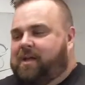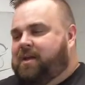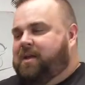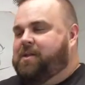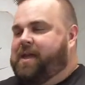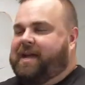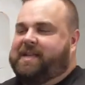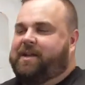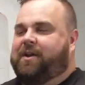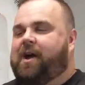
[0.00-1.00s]
you know, like I
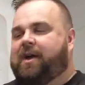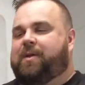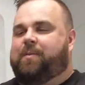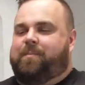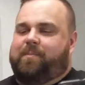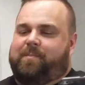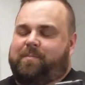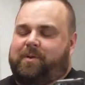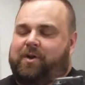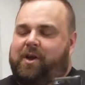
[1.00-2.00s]
said, you're not
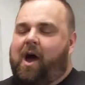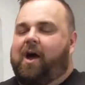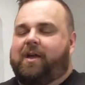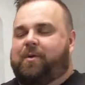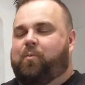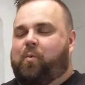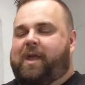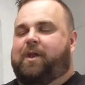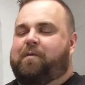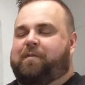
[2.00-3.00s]
gonna
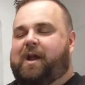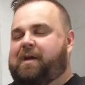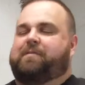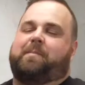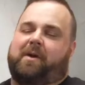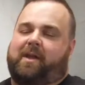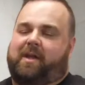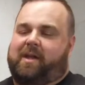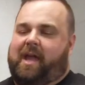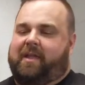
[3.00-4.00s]
win over
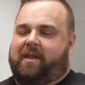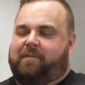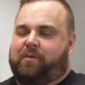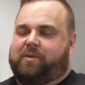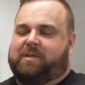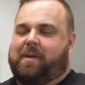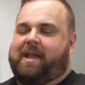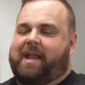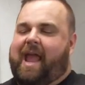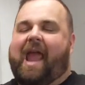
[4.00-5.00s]
everybody, and if you
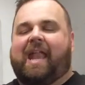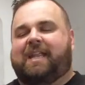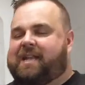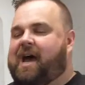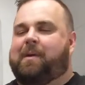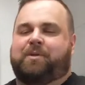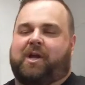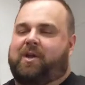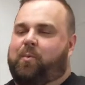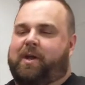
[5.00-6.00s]
spend any time
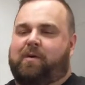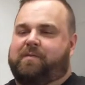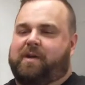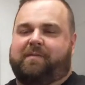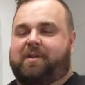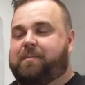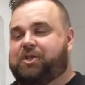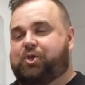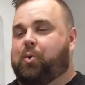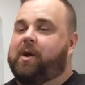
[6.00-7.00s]
trying to win over even a
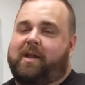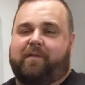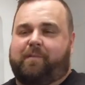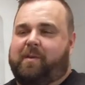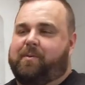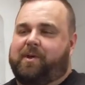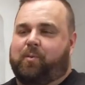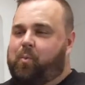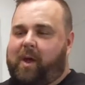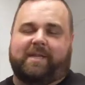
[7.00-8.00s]
majority of people,
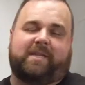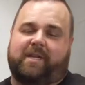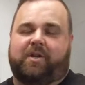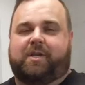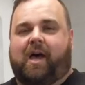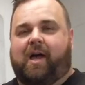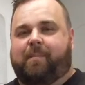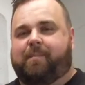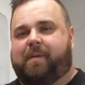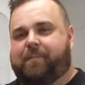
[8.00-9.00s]
you're wasting your time.
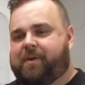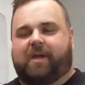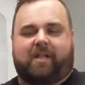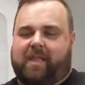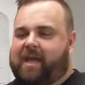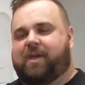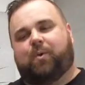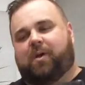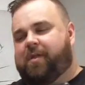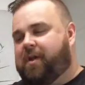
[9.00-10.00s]
People are gonna like
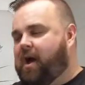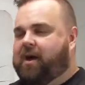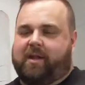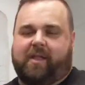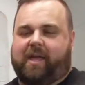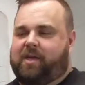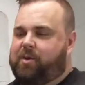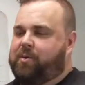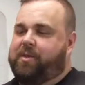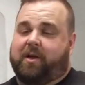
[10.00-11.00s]
you, or they're not gonna like
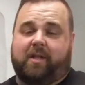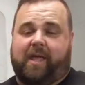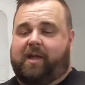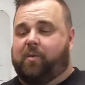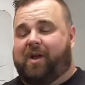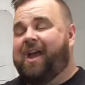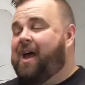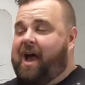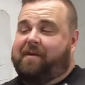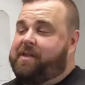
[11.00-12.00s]
you, or they're gonna like your work.
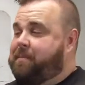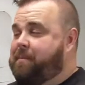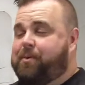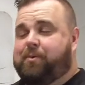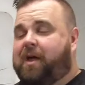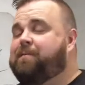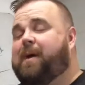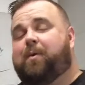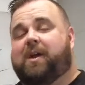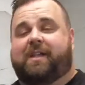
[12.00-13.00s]
I have a lot of people who love
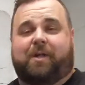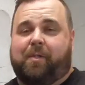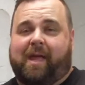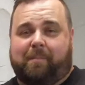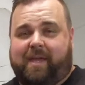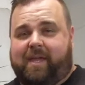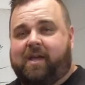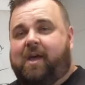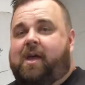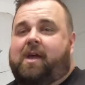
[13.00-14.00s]
my work and don't like me.
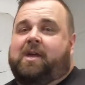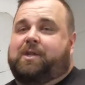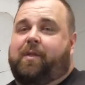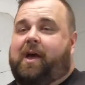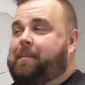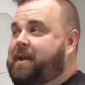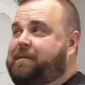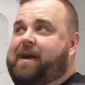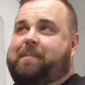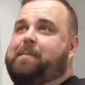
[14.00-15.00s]
So that, I mean,
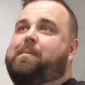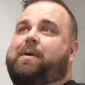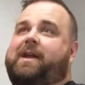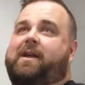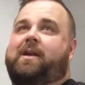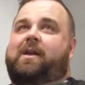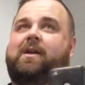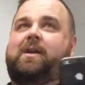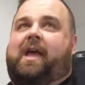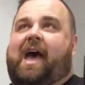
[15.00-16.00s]
I've had people
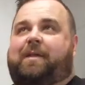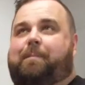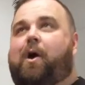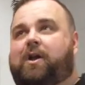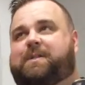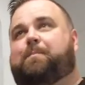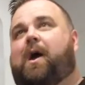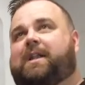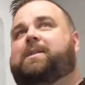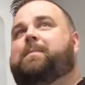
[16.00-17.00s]
had parts
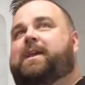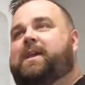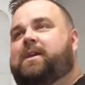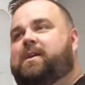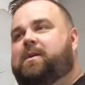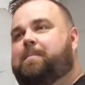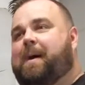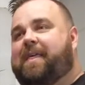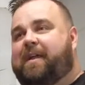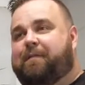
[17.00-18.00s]
brought to me
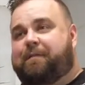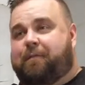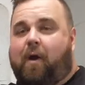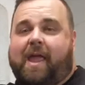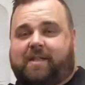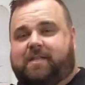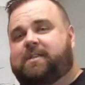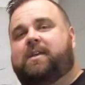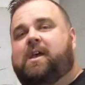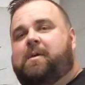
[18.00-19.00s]
by their
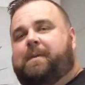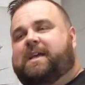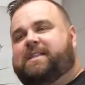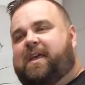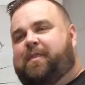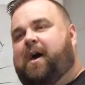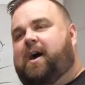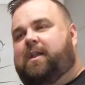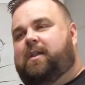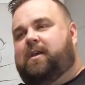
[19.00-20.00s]
friends because they
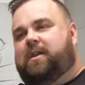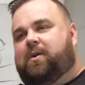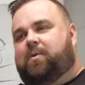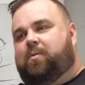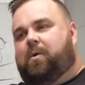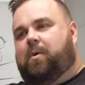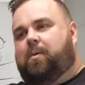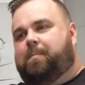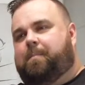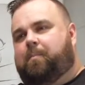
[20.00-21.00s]
thought, you know,
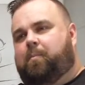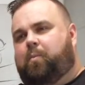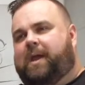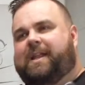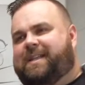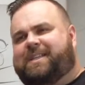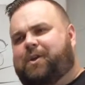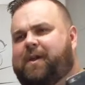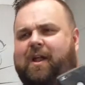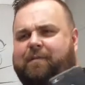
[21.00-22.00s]
we had
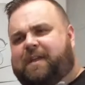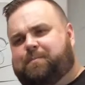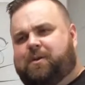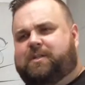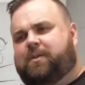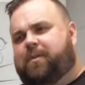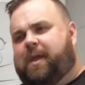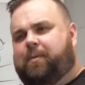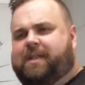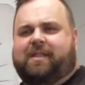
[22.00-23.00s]
disagreed on Facebook, so
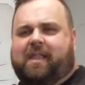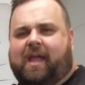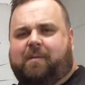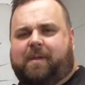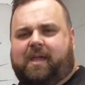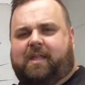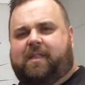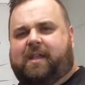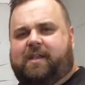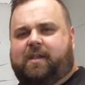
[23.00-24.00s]
they didn't like me and
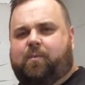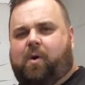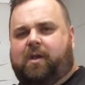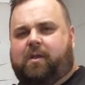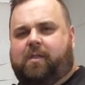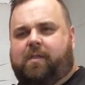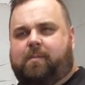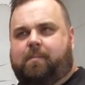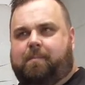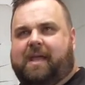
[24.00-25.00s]
they didn't want
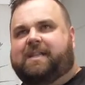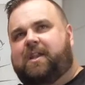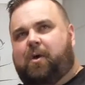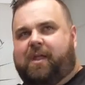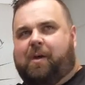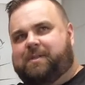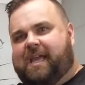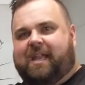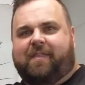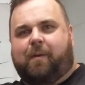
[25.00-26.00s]
me to know that I was
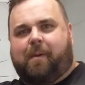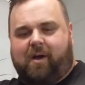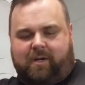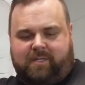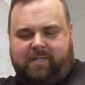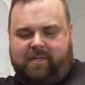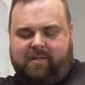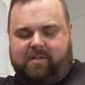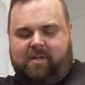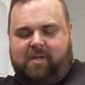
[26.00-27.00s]
getting their parts. And
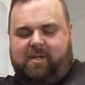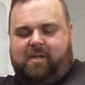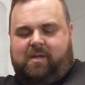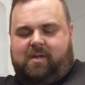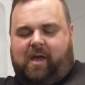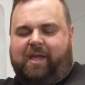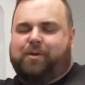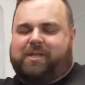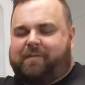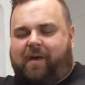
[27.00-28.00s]
I
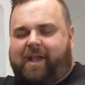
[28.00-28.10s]
usually find